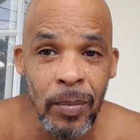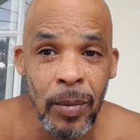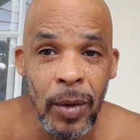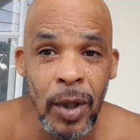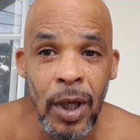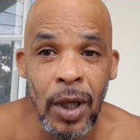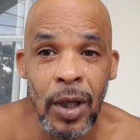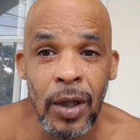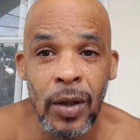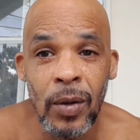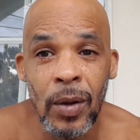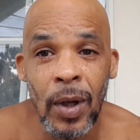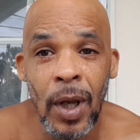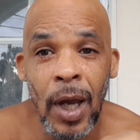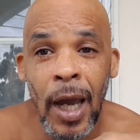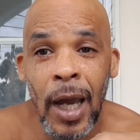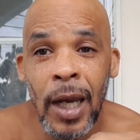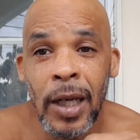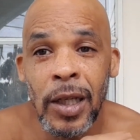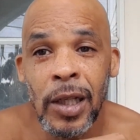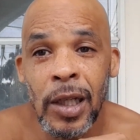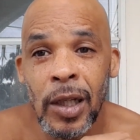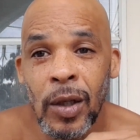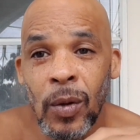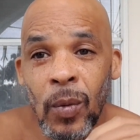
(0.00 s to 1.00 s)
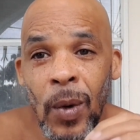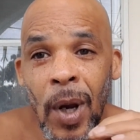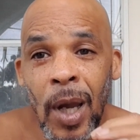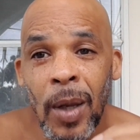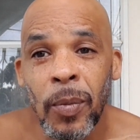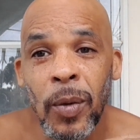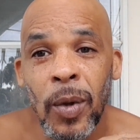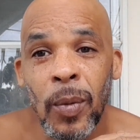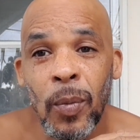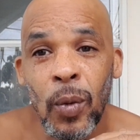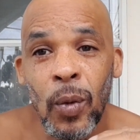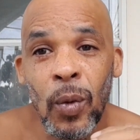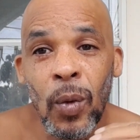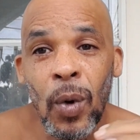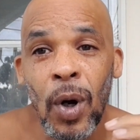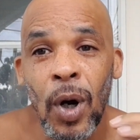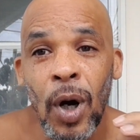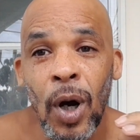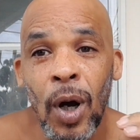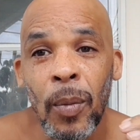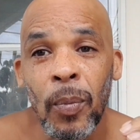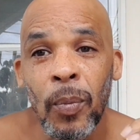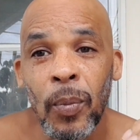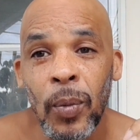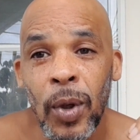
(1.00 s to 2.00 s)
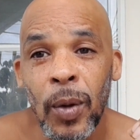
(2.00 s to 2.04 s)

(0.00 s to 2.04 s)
because actually white people are